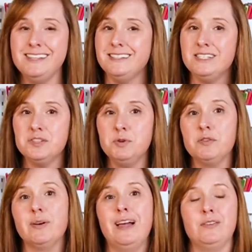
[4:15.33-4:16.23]
easy to
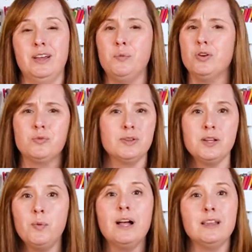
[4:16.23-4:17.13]
move around, and work
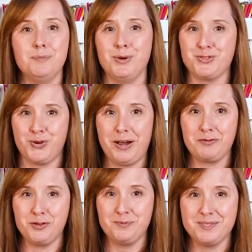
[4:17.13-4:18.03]
really well in most
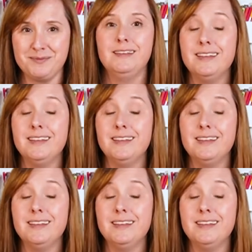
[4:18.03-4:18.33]
craft rooms.